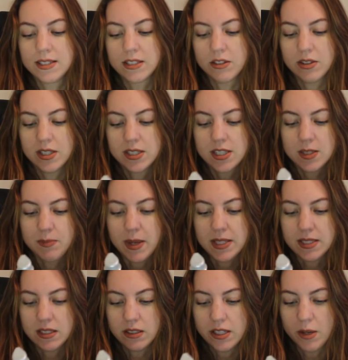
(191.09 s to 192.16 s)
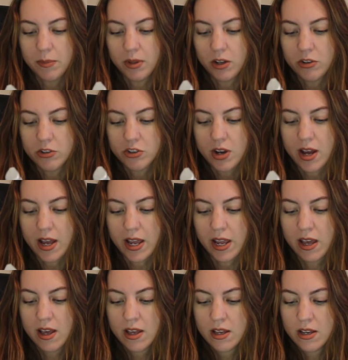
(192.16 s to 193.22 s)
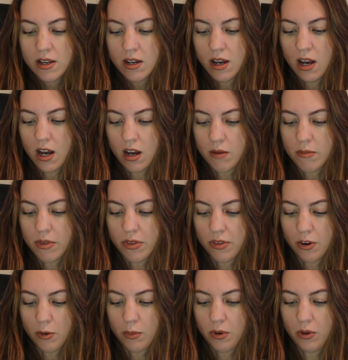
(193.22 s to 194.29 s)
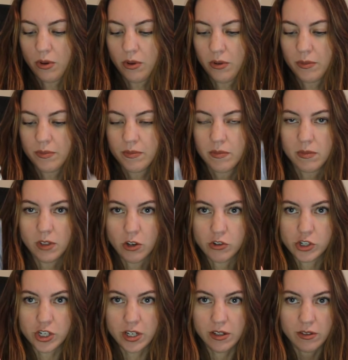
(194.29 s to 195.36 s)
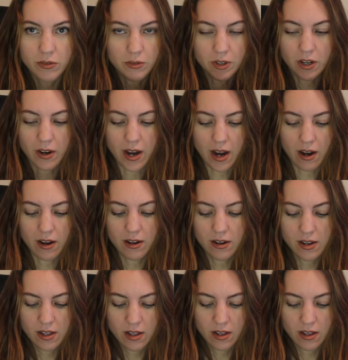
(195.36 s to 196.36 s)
So this is basically a blow dry thermal lotion for your hair.